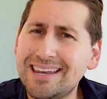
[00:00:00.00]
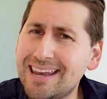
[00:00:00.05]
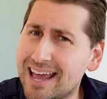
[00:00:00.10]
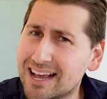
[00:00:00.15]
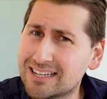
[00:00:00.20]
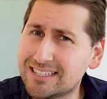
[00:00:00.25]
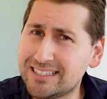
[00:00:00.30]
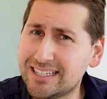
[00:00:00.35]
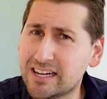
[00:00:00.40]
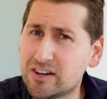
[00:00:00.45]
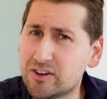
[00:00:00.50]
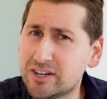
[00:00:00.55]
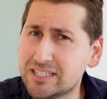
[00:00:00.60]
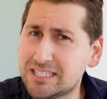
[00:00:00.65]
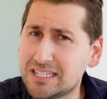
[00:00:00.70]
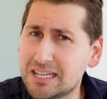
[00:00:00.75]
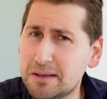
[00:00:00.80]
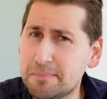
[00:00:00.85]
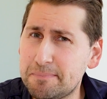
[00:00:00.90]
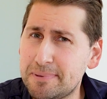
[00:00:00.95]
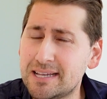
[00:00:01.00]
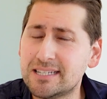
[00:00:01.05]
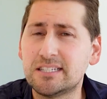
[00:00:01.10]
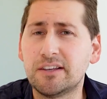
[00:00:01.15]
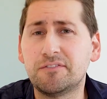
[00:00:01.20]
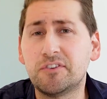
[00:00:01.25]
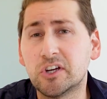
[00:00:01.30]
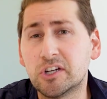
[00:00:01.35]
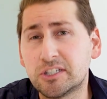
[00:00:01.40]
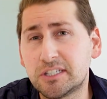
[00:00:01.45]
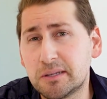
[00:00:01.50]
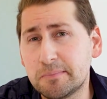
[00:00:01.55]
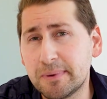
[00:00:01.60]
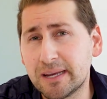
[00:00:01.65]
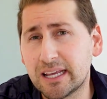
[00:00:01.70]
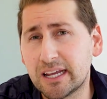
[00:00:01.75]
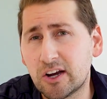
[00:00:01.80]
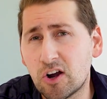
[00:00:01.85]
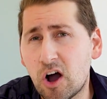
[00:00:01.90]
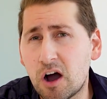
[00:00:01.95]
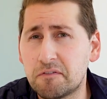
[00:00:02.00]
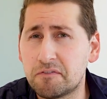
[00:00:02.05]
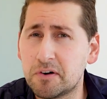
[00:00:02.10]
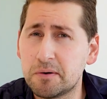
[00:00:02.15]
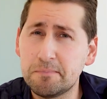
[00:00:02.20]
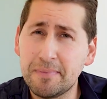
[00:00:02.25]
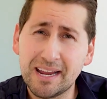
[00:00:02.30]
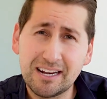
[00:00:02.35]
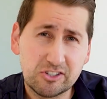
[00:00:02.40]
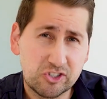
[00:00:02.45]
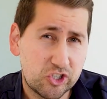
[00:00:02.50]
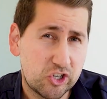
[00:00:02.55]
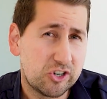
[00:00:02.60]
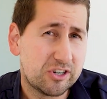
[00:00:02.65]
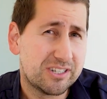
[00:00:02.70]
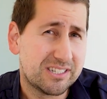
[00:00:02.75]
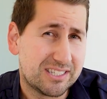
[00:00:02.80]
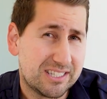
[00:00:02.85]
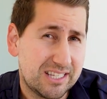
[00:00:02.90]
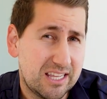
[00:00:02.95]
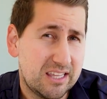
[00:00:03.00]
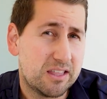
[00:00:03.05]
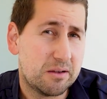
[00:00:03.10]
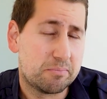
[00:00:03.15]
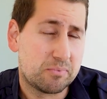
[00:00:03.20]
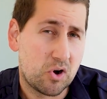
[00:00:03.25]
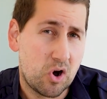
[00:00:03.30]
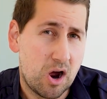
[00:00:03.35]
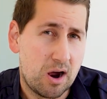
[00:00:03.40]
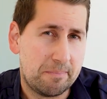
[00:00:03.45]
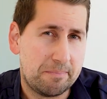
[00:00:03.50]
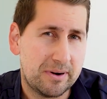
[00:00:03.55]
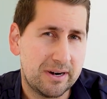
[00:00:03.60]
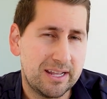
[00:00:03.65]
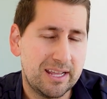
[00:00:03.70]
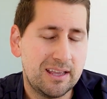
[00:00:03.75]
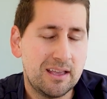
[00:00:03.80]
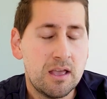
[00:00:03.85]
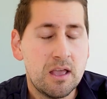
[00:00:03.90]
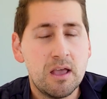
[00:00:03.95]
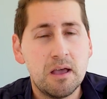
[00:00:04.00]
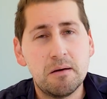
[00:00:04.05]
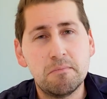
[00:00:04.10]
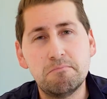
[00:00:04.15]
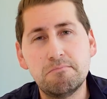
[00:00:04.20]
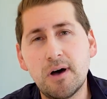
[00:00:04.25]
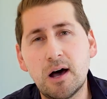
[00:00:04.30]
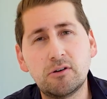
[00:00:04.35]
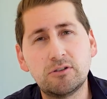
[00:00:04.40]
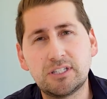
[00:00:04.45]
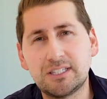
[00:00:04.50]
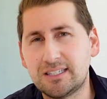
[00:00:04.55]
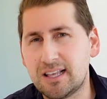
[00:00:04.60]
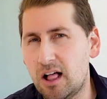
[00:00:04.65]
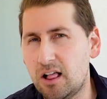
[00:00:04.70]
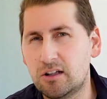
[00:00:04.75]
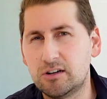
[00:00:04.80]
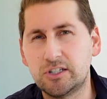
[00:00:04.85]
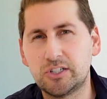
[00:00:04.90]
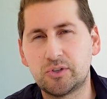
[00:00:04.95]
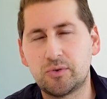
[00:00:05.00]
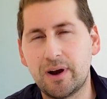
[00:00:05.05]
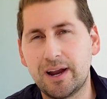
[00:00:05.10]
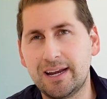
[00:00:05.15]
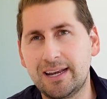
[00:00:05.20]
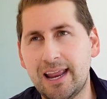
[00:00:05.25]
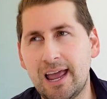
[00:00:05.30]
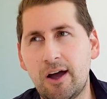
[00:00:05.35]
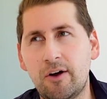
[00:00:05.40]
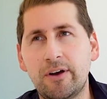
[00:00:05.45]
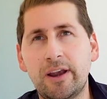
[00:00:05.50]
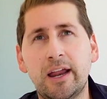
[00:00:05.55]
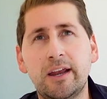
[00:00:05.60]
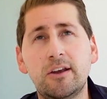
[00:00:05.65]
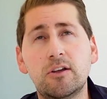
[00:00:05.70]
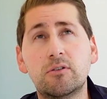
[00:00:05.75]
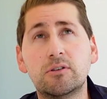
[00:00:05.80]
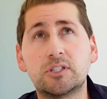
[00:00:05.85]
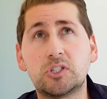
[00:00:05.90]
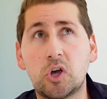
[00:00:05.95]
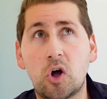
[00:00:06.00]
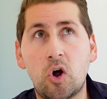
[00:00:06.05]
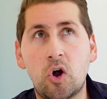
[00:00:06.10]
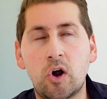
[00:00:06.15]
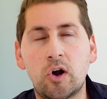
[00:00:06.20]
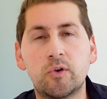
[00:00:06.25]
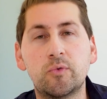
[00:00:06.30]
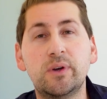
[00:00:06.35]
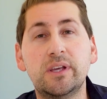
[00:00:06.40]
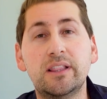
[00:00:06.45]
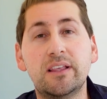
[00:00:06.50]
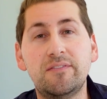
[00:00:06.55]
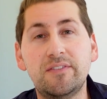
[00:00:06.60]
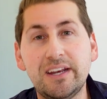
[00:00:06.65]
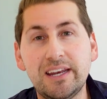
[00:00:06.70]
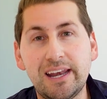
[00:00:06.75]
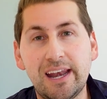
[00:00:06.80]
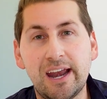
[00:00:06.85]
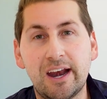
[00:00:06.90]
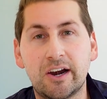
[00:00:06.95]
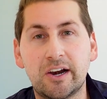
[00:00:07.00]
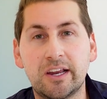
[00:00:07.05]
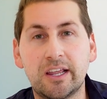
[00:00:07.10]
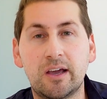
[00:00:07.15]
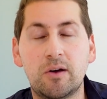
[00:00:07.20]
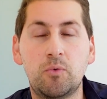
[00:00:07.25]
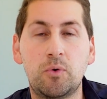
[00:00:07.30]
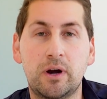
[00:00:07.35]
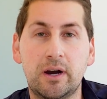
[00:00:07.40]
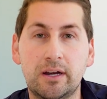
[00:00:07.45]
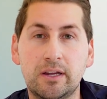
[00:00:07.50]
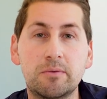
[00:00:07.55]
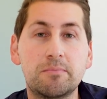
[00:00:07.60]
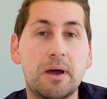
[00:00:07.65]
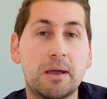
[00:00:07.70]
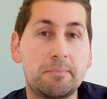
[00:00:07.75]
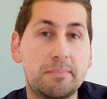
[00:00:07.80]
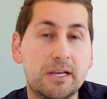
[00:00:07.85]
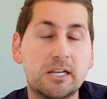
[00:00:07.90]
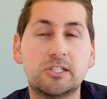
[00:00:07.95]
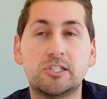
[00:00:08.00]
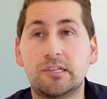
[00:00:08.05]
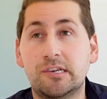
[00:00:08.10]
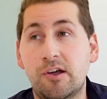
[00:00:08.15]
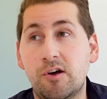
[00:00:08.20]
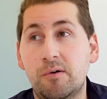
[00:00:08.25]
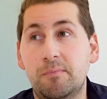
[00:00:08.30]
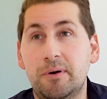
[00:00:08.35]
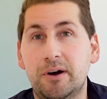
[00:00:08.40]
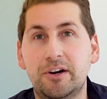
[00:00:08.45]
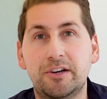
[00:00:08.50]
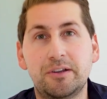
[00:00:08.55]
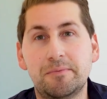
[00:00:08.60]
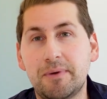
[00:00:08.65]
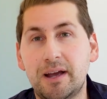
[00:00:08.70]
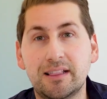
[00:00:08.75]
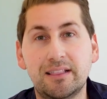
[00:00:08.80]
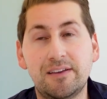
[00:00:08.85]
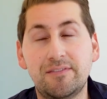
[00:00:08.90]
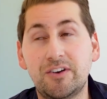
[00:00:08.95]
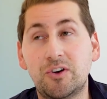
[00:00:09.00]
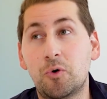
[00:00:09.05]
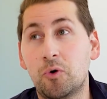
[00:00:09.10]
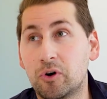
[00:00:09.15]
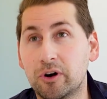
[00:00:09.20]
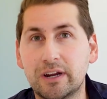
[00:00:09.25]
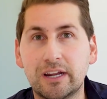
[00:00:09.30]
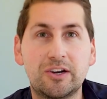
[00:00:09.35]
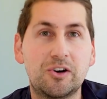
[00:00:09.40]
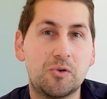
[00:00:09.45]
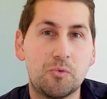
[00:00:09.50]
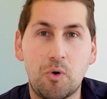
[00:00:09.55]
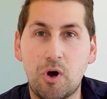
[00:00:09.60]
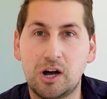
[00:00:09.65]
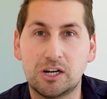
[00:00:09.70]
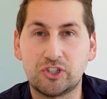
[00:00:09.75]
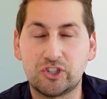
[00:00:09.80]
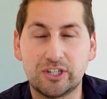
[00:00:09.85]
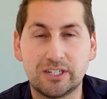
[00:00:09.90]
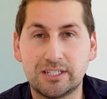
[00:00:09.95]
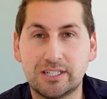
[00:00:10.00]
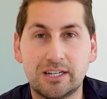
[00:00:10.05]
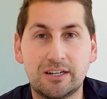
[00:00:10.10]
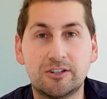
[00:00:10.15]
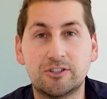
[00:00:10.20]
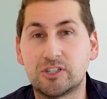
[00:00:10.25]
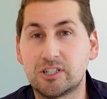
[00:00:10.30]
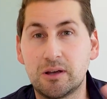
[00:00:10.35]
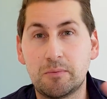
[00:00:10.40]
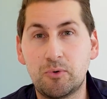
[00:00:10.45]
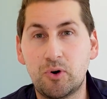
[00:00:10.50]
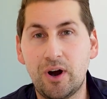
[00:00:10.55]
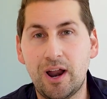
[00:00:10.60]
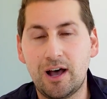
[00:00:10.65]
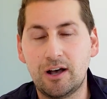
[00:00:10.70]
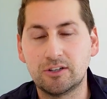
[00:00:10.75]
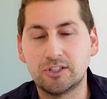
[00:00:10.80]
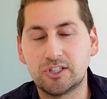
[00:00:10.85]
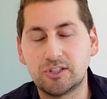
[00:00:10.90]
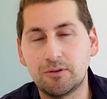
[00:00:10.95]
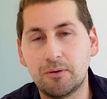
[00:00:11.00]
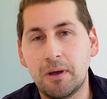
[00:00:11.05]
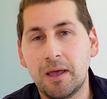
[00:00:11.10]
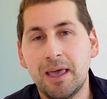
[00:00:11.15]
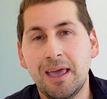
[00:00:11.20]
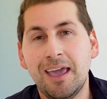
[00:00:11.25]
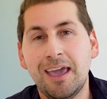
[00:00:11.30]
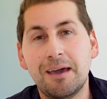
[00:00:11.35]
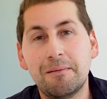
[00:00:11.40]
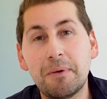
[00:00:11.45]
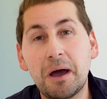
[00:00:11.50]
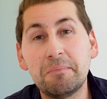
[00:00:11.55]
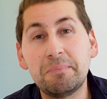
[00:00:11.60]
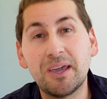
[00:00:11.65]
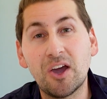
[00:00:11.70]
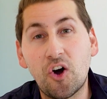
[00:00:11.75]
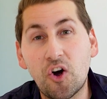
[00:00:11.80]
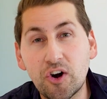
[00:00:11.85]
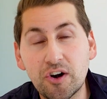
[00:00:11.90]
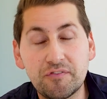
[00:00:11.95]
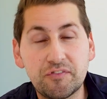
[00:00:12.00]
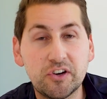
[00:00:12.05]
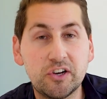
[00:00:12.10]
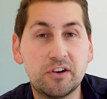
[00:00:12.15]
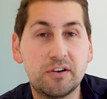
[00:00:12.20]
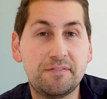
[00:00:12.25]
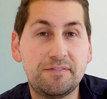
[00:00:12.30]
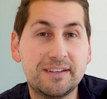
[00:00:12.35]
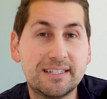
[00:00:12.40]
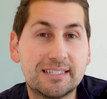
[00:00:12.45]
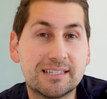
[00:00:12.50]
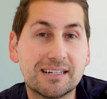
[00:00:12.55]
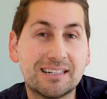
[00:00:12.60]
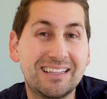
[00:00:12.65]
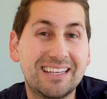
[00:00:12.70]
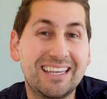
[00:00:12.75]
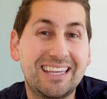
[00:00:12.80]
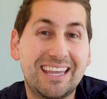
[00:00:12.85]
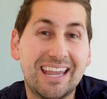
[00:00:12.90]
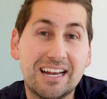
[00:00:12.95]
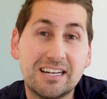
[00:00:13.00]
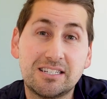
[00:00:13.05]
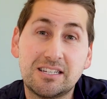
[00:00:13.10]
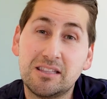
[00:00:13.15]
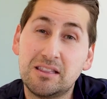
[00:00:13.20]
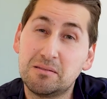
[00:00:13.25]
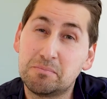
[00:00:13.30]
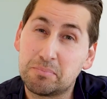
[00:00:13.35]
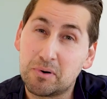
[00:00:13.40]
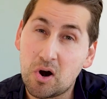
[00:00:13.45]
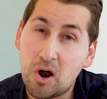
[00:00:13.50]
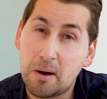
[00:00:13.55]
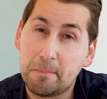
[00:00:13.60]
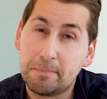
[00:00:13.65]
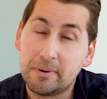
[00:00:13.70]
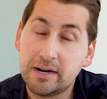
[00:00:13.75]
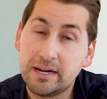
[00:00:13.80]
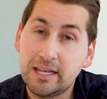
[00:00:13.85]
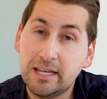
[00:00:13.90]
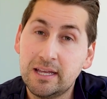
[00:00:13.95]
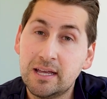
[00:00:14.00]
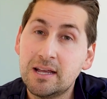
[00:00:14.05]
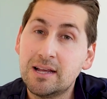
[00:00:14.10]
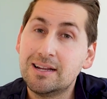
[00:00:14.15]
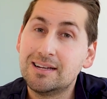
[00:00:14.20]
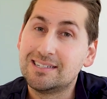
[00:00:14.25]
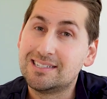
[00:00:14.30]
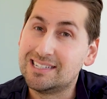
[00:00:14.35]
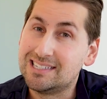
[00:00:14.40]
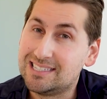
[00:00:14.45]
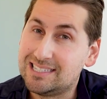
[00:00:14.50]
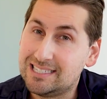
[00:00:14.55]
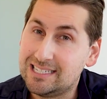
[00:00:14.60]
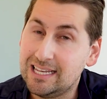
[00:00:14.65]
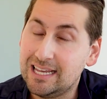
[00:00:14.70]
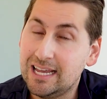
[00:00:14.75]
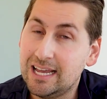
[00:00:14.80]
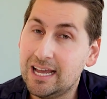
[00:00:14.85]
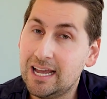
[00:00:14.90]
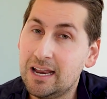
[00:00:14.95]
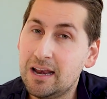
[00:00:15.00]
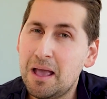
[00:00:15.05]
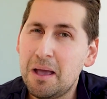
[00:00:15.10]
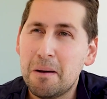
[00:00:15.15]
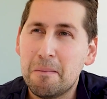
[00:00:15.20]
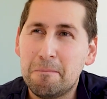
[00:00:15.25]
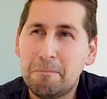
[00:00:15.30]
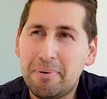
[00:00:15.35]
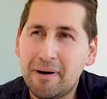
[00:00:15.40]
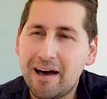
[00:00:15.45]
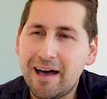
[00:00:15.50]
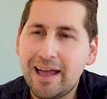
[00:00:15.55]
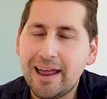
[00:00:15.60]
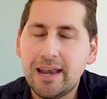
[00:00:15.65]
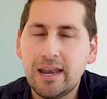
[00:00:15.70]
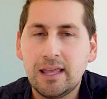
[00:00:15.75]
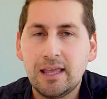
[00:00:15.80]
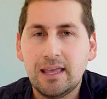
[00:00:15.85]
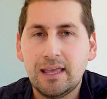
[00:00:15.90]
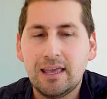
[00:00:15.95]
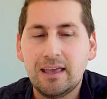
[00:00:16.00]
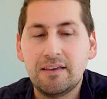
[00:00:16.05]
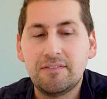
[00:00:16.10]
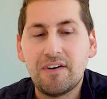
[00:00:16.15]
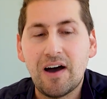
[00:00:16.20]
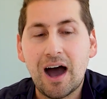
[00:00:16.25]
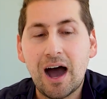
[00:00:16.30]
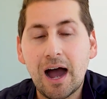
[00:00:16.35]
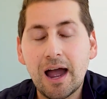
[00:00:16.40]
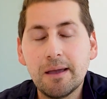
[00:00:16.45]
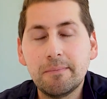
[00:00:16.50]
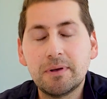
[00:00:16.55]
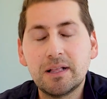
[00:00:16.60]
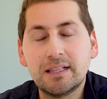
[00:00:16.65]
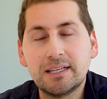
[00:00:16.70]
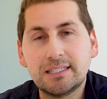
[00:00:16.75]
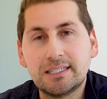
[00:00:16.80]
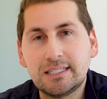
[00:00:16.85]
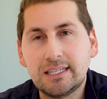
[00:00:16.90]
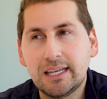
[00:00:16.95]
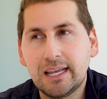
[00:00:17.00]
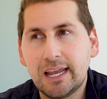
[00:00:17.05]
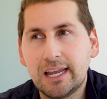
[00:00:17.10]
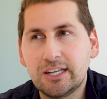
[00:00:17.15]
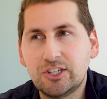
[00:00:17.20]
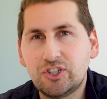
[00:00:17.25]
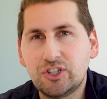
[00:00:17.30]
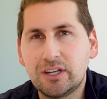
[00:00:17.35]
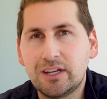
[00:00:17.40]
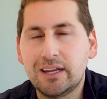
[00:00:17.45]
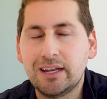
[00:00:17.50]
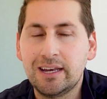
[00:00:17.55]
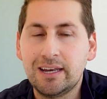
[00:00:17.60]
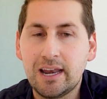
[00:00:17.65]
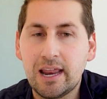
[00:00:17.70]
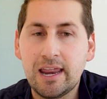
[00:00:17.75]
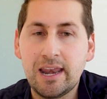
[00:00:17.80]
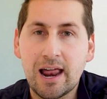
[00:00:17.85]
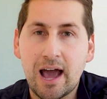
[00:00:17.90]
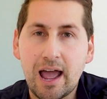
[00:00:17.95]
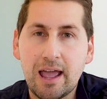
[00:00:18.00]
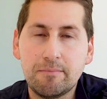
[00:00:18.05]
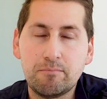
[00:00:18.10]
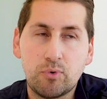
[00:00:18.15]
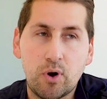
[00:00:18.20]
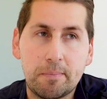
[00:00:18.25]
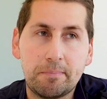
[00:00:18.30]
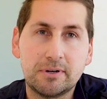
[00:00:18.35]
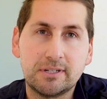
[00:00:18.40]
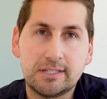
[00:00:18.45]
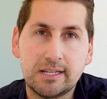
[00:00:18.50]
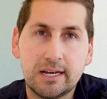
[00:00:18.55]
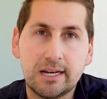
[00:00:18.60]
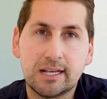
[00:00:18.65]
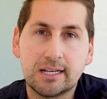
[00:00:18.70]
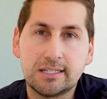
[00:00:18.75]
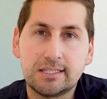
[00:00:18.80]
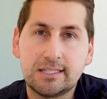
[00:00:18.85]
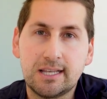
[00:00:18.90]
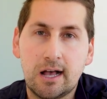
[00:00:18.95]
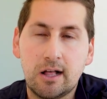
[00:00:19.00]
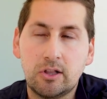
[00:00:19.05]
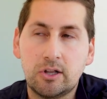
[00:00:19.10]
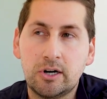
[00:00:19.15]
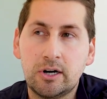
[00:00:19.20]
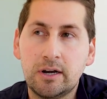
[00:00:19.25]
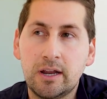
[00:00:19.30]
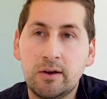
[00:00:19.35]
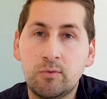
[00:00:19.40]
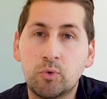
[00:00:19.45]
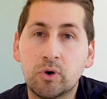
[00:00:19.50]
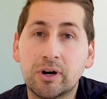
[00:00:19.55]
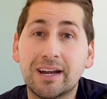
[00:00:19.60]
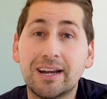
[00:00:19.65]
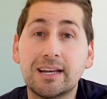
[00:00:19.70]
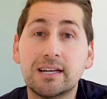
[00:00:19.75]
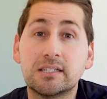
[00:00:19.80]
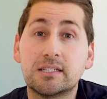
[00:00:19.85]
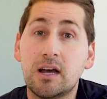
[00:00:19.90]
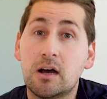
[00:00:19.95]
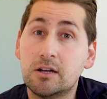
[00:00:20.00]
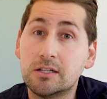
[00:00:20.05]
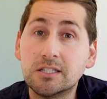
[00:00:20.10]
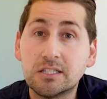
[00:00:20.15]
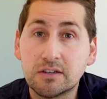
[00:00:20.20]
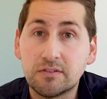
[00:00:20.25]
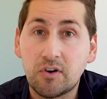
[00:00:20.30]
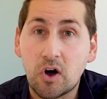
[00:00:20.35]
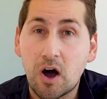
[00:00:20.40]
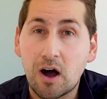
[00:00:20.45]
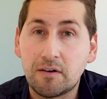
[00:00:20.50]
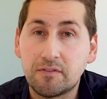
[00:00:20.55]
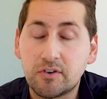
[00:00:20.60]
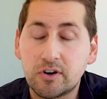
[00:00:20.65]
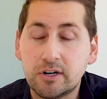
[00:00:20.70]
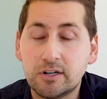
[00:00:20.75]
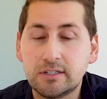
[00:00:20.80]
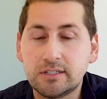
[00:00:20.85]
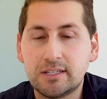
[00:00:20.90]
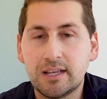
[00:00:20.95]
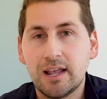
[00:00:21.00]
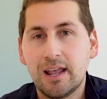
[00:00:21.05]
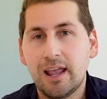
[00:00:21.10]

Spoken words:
next secret tip is, if you're submitting an offer, make sure to see the property. Most sellers right now, and I know it's hard, we live in an area where you might be a snowbird, you might live in Oregon or Washington or somewhere else, so it might be hard for you to physically get to the property to see it. But if I'm a listing agent and I'm representing a seller and we're getting tons of offers